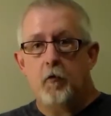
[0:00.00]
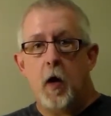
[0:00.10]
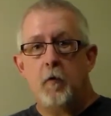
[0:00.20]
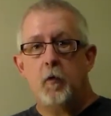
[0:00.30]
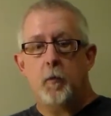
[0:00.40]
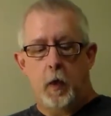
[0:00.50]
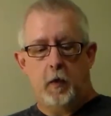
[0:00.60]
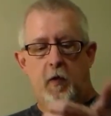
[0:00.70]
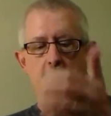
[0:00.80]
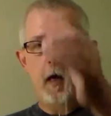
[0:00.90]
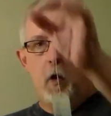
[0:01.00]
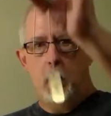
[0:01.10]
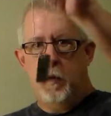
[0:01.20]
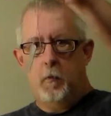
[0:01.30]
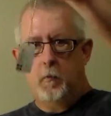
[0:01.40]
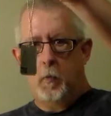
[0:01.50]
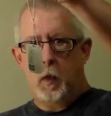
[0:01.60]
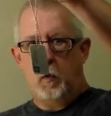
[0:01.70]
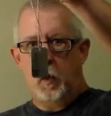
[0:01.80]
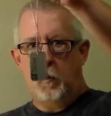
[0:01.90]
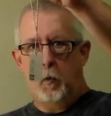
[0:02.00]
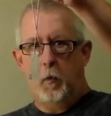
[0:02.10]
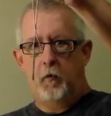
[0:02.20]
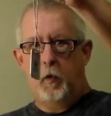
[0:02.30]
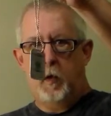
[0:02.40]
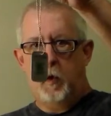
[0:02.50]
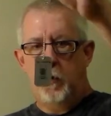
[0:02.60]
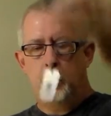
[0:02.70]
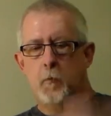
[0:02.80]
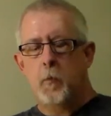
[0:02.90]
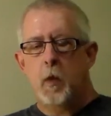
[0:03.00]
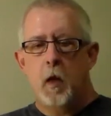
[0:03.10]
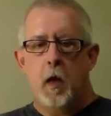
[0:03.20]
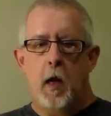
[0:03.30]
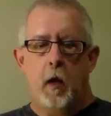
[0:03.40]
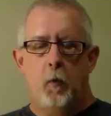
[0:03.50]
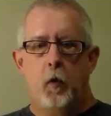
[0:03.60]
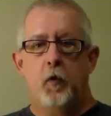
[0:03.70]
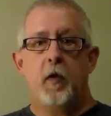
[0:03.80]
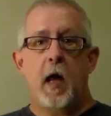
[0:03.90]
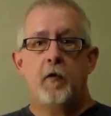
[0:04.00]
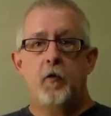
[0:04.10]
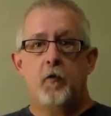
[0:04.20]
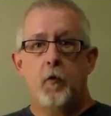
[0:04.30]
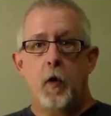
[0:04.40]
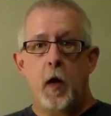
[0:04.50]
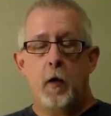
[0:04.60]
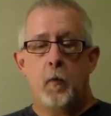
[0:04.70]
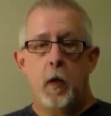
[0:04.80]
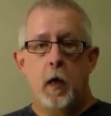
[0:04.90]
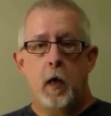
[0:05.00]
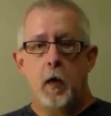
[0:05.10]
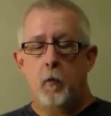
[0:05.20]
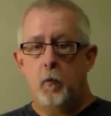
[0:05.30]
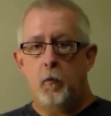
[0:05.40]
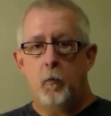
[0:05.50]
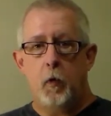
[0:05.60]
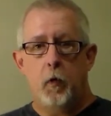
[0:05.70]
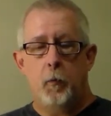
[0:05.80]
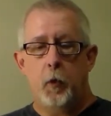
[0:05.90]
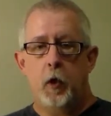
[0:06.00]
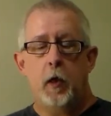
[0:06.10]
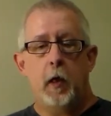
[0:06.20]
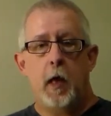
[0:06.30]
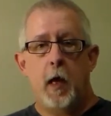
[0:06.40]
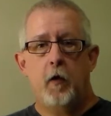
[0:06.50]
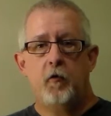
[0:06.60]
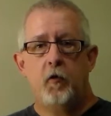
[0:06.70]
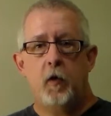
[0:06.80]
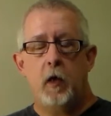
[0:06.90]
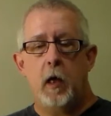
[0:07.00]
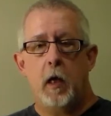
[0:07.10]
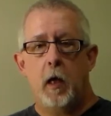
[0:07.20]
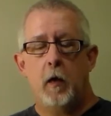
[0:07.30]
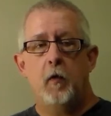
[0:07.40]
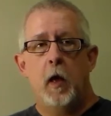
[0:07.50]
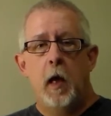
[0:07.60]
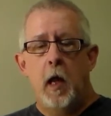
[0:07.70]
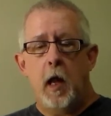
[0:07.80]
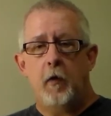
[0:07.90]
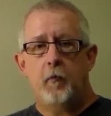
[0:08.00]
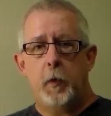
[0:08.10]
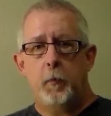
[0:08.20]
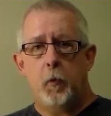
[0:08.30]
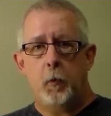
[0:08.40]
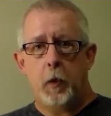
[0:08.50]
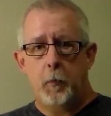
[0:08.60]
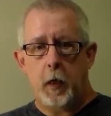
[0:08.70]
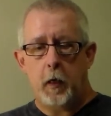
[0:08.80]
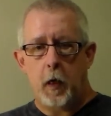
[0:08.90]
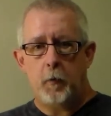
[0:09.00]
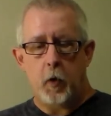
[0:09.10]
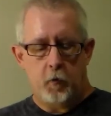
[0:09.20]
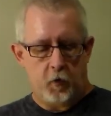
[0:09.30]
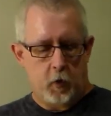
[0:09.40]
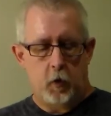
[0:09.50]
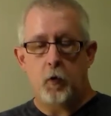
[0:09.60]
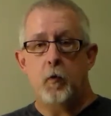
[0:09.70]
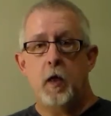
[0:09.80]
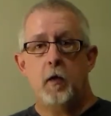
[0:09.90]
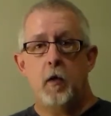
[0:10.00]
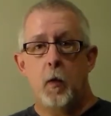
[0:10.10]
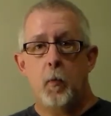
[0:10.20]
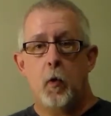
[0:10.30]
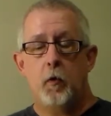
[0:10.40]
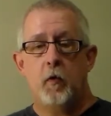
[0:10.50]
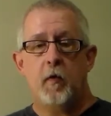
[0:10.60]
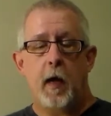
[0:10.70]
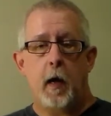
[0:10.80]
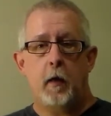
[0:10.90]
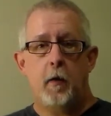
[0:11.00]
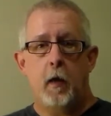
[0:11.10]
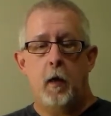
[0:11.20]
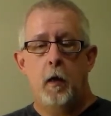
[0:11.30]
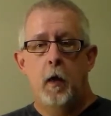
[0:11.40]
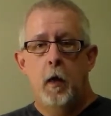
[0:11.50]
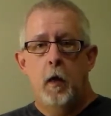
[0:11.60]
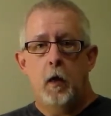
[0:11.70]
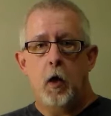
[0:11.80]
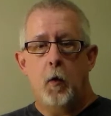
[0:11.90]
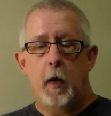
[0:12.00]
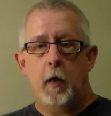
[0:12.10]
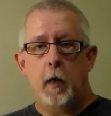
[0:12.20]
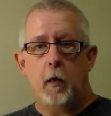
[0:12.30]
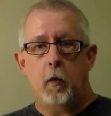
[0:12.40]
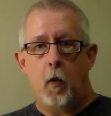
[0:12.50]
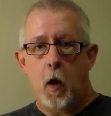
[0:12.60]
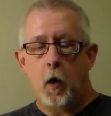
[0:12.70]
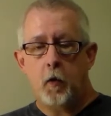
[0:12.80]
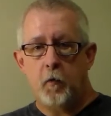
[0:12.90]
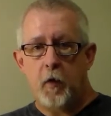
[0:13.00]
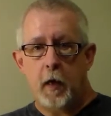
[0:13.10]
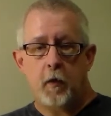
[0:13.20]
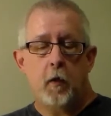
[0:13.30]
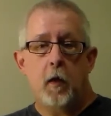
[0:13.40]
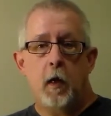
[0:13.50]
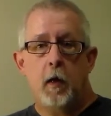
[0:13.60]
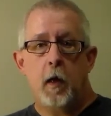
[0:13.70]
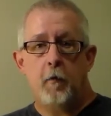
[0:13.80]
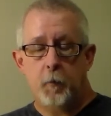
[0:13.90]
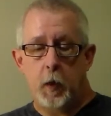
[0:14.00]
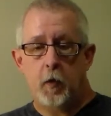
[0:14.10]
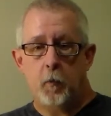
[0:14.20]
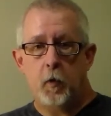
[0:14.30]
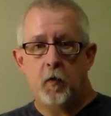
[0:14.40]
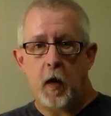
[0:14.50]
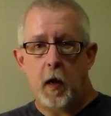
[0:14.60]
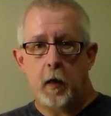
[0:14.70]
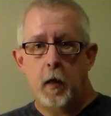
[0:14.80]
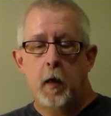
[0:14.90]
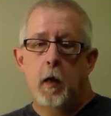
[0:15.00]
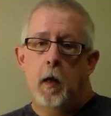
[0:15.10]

travel bug tag on it, like what we see here, and we'll attach it to an item and we'll put it in a cache. And as people pick it up, there's a unique number on the tag. They go in and log the fact that they have picked up the tag,